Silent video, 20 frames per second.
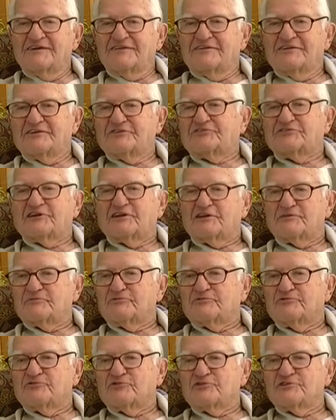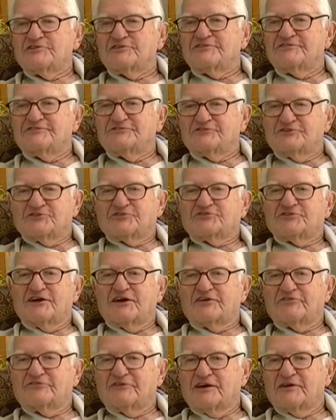they set him free, just
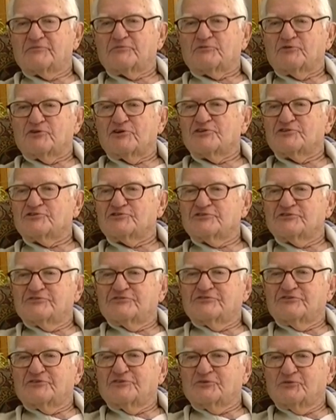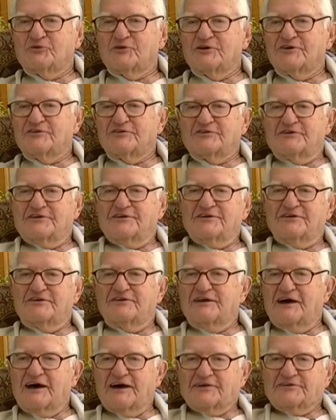out of admiration for the way that he
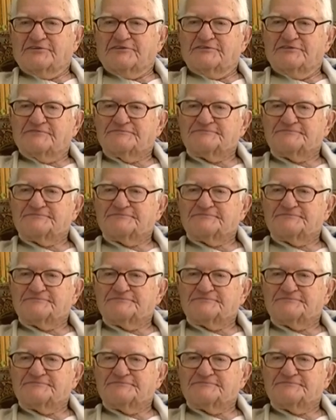had acted.